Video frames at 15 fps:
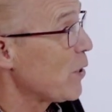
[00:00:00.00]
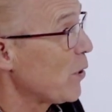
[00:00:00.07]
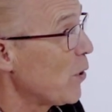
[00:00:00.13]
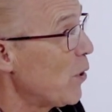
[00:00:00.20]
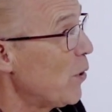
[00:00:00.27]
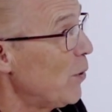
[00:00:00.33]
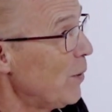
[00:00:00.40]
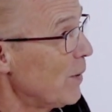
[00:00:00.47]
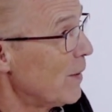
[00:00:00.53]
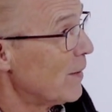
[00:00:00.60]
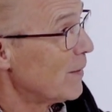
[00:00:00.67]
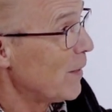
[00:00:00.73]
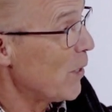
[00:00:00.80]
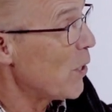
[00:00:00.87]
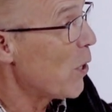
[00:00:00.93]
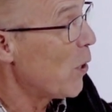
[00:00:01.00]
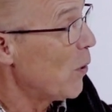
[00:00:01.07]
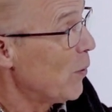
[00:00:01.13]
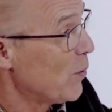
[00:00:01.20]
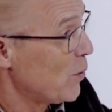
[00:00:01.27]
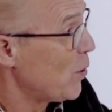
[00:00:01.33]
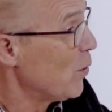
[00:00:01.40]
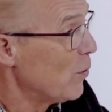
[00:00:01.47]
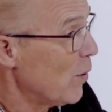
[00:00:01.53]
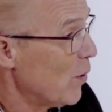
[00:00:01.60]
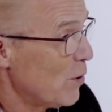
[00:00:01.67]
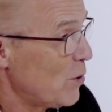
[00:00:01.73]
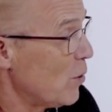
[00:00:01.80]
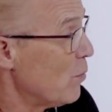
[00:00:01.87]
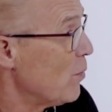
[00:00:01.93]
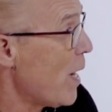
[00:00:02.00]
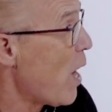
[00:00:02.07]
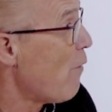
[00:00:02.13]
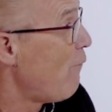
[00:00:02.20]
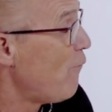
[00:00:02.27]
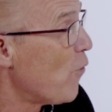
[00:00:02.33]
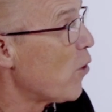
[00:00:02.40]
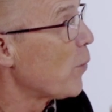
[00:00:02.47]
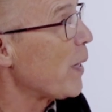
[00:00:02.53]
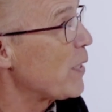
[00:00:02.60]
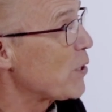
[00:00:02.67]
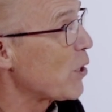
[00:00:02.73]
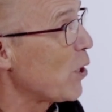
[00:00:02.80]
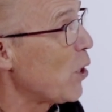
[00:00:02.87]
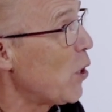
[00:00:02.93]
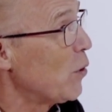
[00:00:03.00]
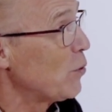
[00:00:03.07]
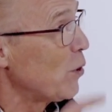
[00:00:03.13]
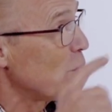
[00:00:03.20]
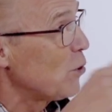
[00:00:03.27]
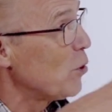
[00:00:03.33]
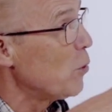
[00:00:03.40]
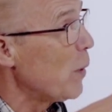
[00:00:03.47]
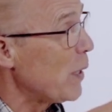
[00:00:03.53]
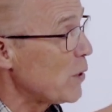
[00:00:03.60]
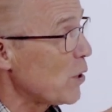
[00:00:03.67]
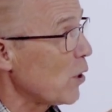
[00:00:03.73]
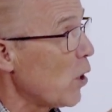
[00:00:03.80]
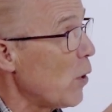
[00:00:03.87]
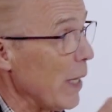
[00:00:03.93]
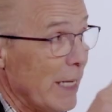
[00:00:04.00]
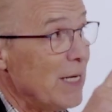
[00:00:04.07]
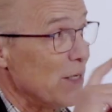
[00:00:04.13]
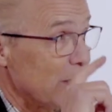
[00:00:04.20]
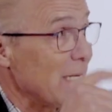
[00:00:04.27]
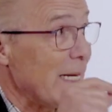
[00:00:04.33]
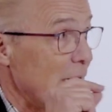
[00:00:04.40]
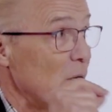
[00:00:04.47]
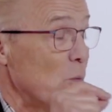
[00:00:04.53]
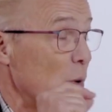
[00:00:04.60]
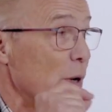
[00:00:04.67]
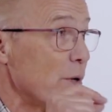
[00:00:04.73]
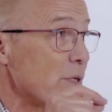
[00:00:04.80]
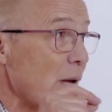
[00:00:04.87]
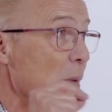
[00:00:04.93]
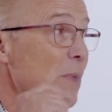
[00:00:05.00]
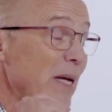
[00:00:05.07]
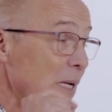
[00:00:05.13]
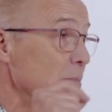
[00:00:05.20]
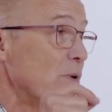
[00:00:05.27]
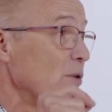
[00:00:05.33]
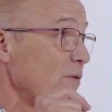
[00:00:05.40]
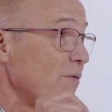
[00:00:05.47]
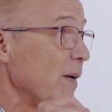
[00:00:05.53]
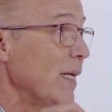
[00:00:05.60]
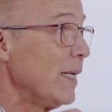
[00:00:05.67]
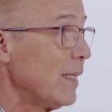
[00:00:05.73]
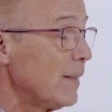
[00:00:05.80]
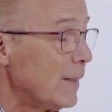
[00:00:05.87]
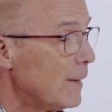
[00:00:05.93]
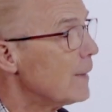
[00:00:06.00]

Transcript: ago, to now 4 weeks ago, to 2 weeks ago, it is getting worse, and we can both feel it.